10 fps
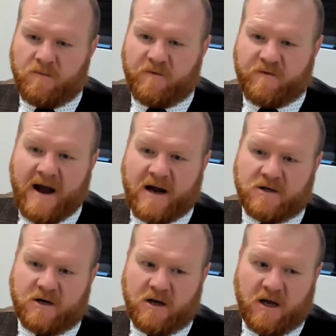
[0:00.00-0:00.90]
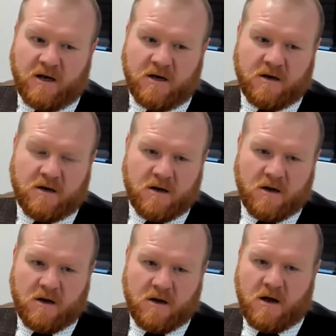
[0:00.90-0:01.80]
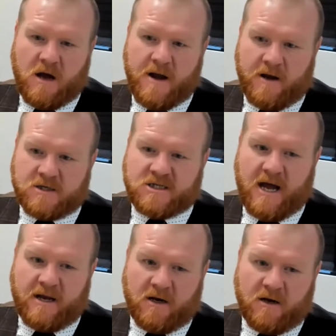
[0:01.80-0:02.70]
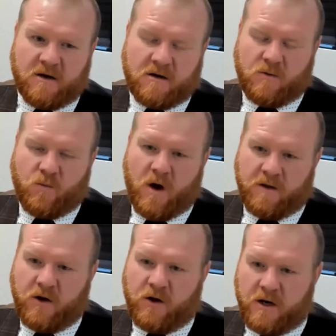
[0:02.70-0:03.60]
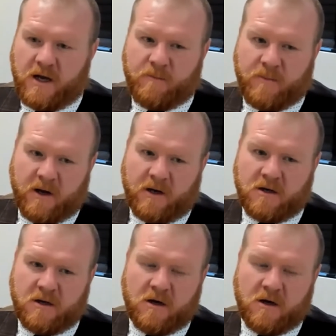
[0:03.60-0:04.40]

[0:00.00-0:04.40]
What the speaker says: factor in understanding whether you're going to get paid.